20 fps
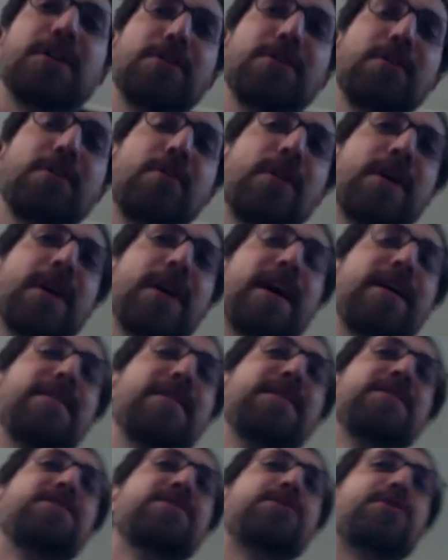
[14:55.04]
know what? Uh,
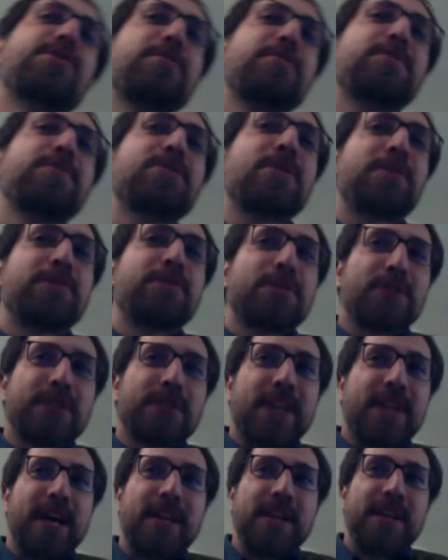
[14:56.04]
in terms of
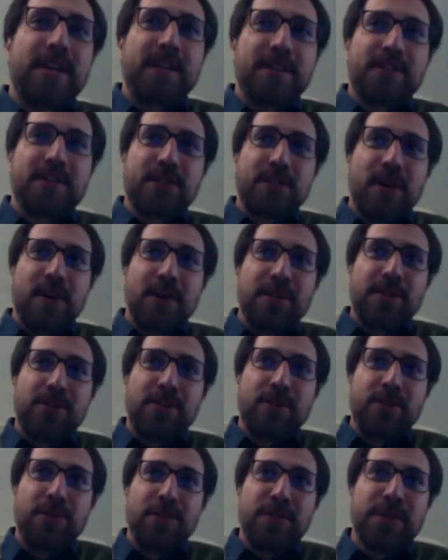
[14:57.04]
society and
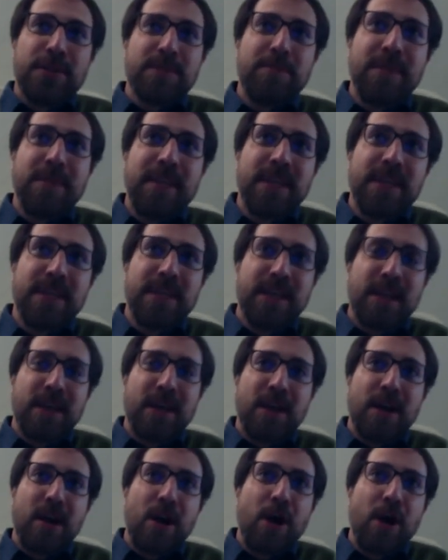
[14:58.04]
solitude as being
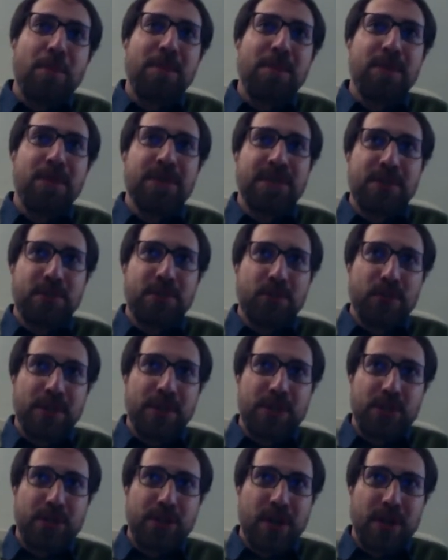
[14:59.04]
opposite to
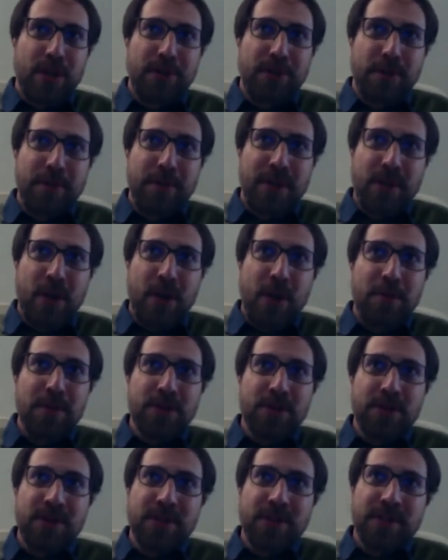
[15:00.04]
each other, but opposite that